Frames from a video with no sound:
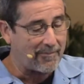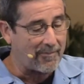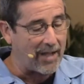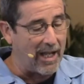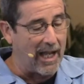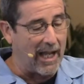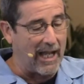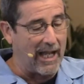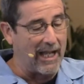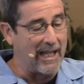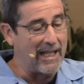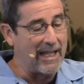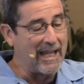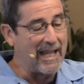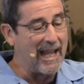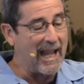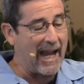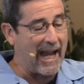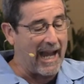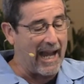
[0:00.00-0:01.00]
Uh,
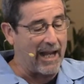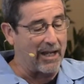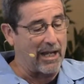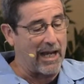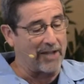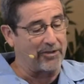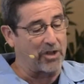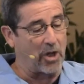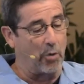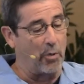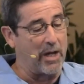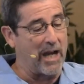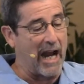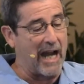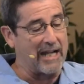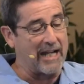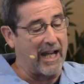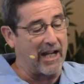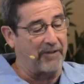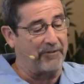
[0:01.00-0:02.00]
and, and so we
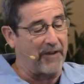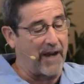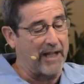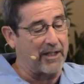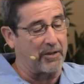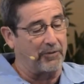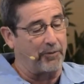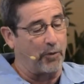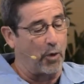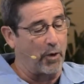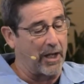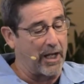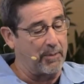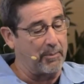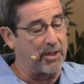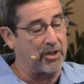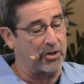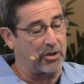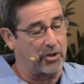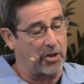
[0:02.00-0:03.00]
identified the four
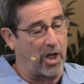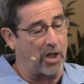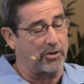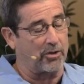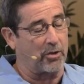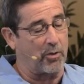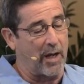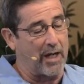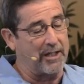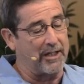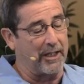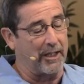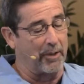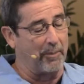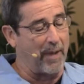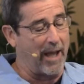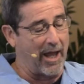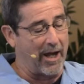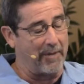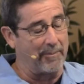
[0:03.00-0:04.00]
enemies and talked a great deal
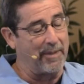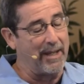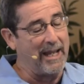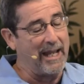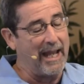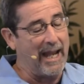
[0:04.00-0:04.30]
about them.